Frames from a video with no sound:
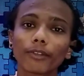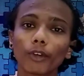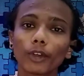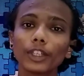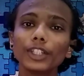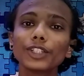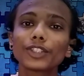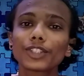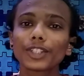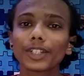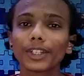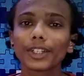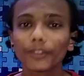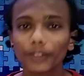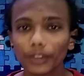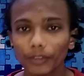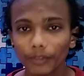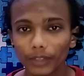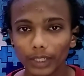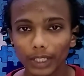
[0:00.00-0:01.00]
for each and
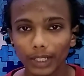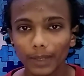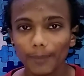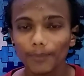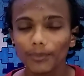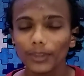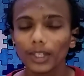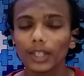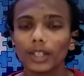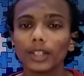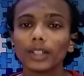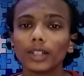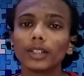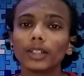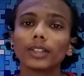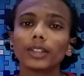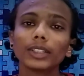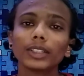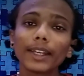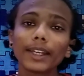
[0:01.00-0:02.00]
every wheel.
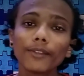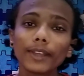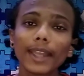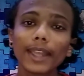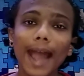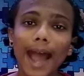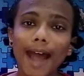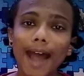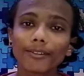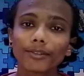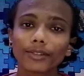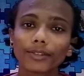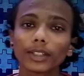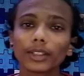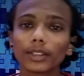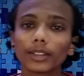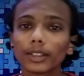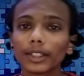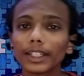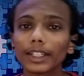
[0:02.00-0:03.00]
Then we have
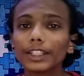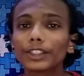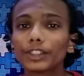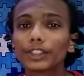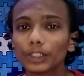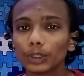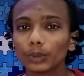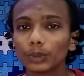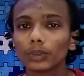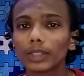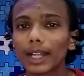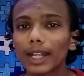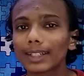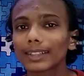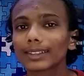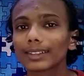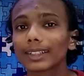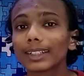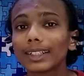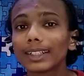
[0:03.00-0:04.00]
ECU, that
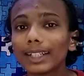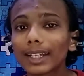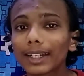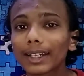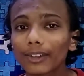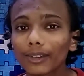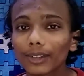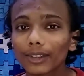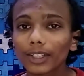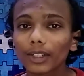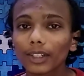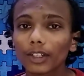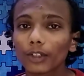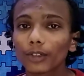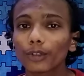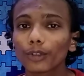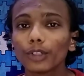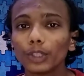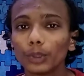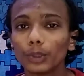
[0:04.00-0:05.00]
is an electronic
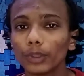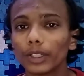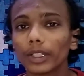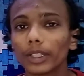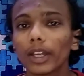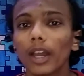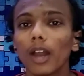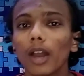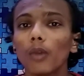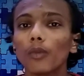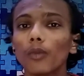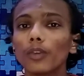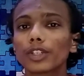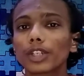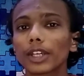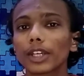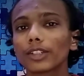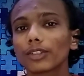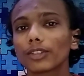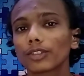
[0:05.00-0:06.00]
control unit, which
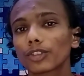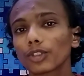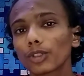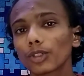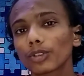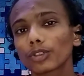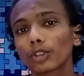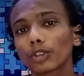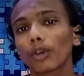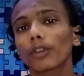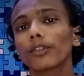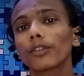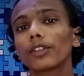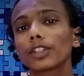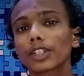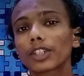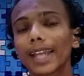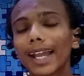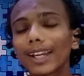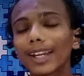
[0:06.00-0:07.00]
ensures or
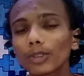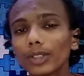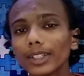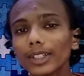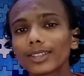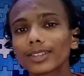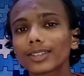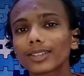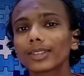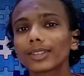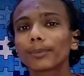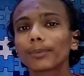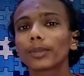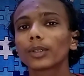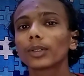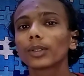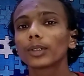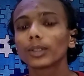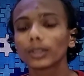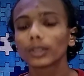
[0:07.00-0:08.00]
which calculates the
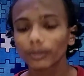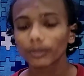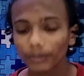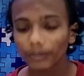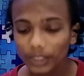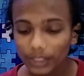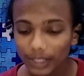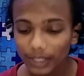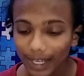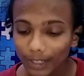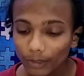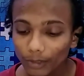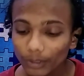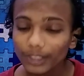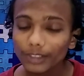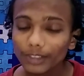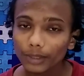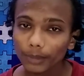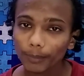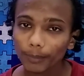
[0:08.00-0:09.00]

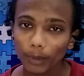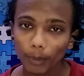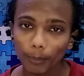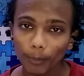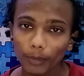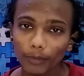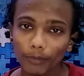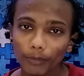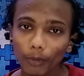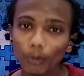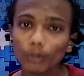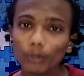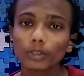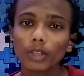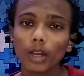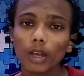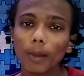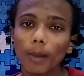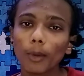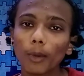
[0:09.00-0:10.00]
proper
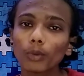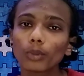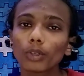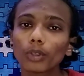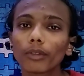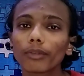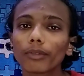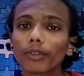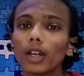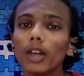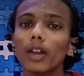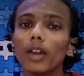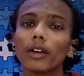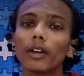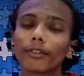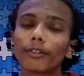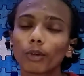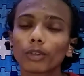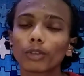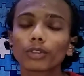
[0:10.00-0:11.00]
amount of
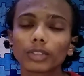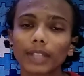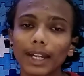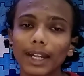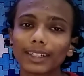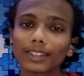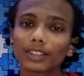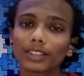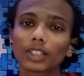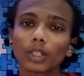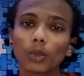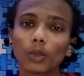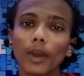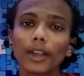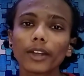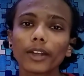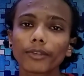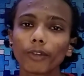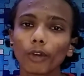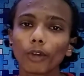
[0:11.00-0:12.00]
force that is
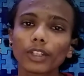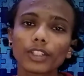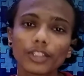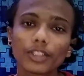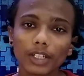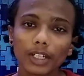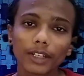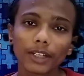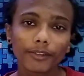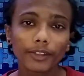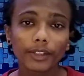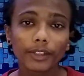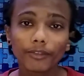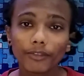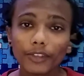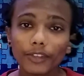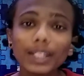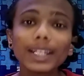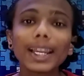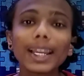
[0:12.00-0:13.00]
required for each and every
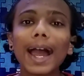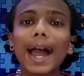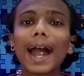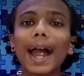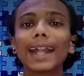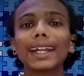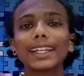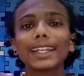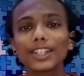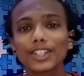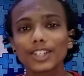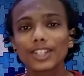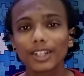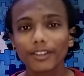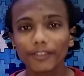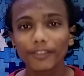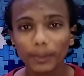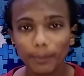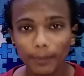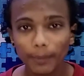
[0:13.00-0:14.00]
wheel and each and
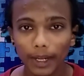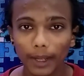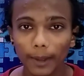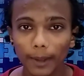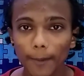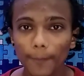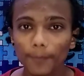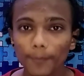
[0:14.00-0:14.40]
every brake.